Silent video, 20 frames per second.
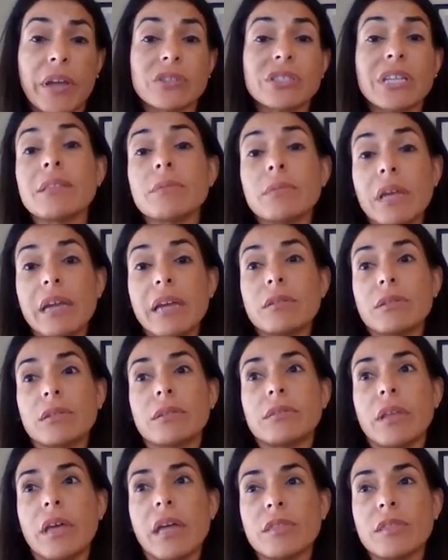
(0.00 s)
and
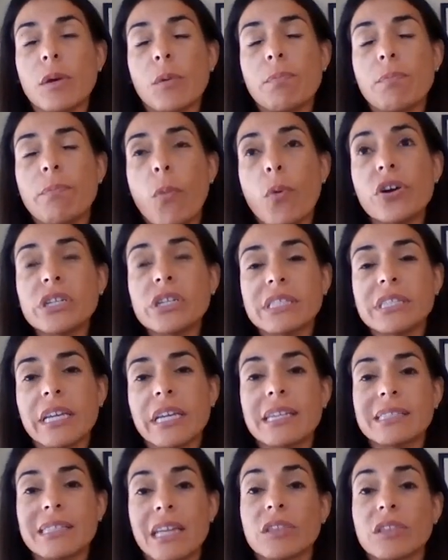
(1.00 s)
the worst thing is
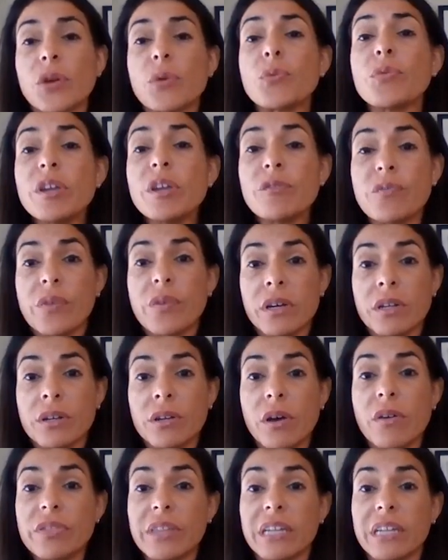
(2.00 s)
that the refund
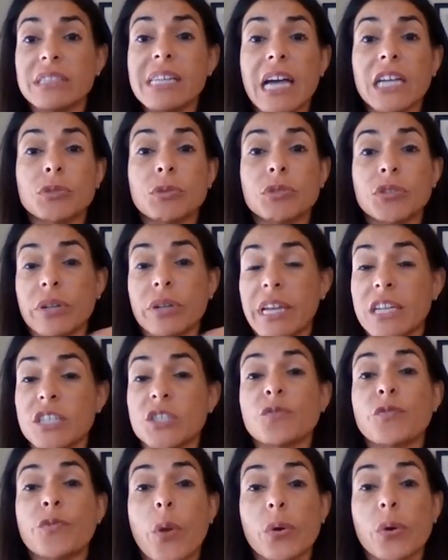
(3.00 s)
on that tax return
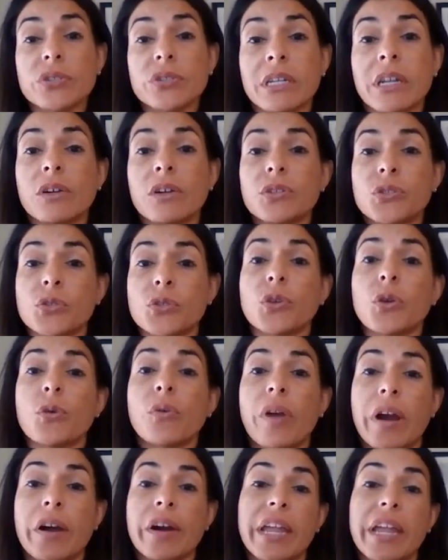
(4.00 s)
gets frozen until
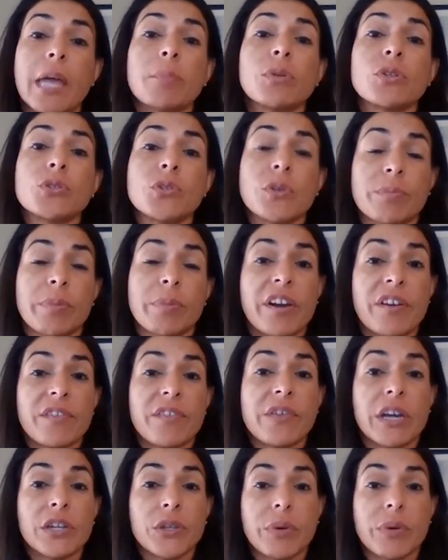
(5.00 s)
you are able to
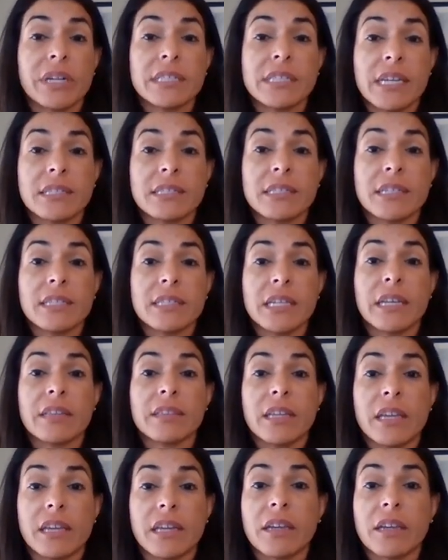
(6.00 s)
verify your identity
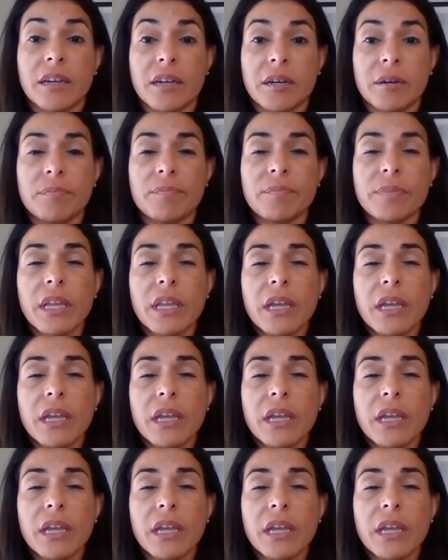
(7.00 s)
and the income.